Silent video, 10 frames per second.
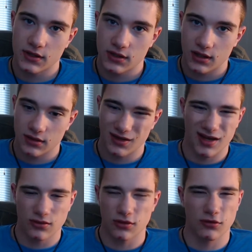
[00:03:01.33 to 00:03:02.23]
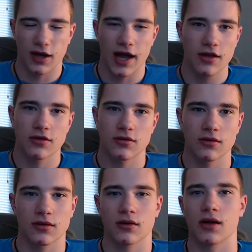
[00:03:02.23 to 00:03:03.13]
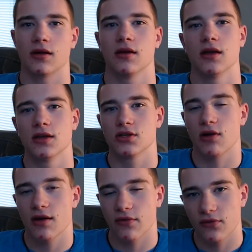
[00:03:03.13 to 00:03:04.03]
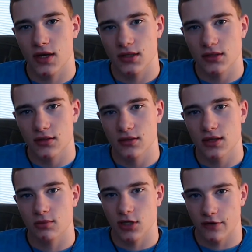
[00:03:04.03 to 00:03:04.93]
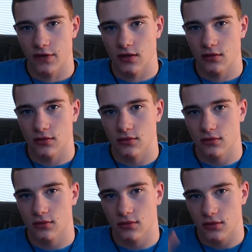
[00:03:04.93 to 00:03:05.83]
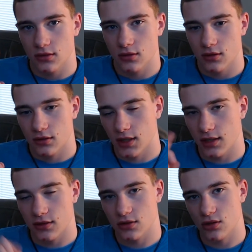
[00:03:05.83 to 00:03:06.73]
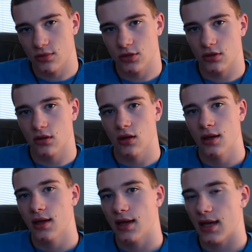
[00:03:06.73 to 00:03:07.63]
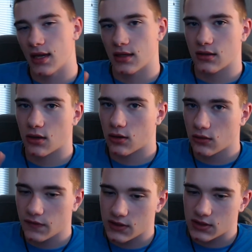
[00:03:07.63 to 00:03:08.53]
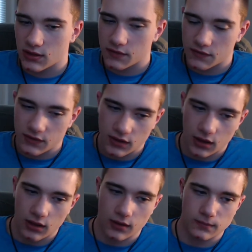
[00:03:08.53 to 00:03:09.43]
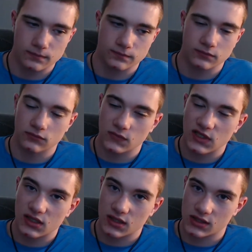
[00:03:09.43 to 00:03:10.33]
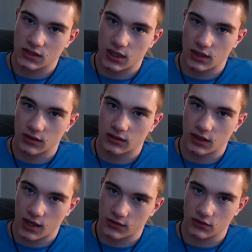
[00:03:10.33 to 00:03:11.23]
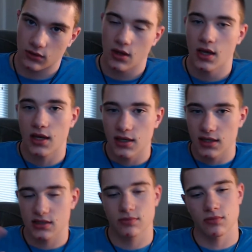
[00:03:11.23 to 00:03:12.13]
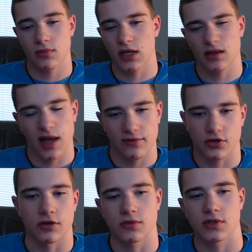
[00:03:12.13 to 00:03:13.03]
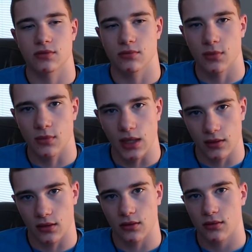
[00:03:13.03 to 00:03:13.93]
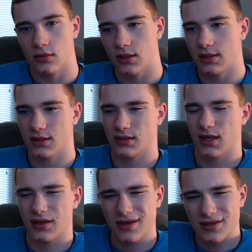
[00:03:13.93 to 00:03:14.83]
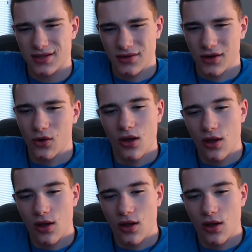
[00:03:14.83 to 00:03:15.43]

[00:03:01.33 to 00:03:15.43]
then you get, I don't know how you, okay. So I have a friend named Duffy, link in the description, and all of his stuff, he does on the console. He live streams, mainly. I think he's done like